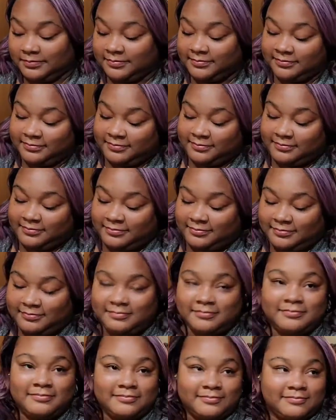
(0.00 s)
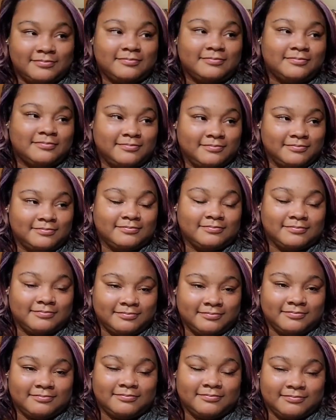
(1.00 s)

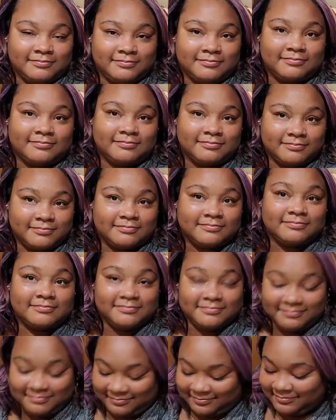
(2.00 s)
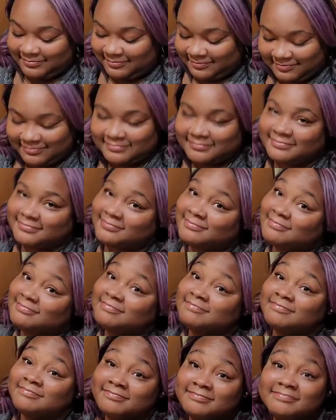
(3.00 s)

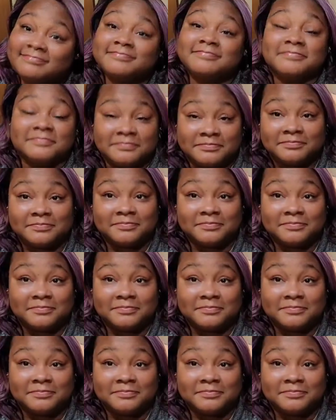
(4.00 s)
No words are spoken by the person on screen.